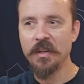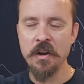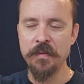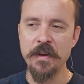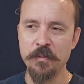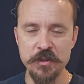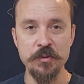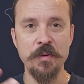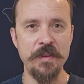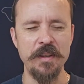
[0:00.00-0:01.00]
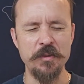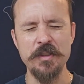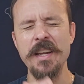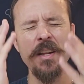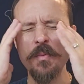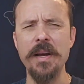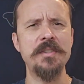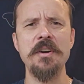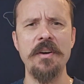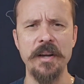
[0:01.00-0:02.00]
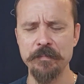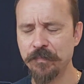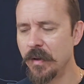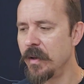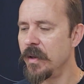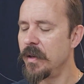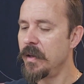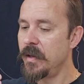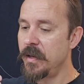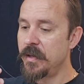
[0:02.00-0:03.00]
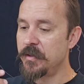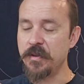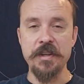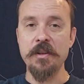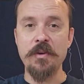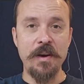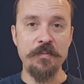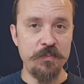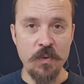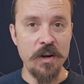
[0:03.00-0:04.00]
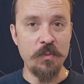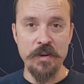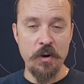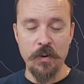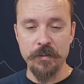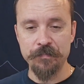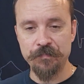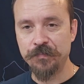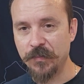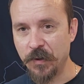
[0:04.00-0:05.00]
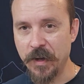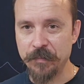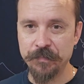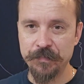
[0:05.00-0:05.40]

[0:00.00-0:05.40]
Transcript: on the, which is what they used. Anyway, sorry. So the telegraph wire went nowhere. Okay.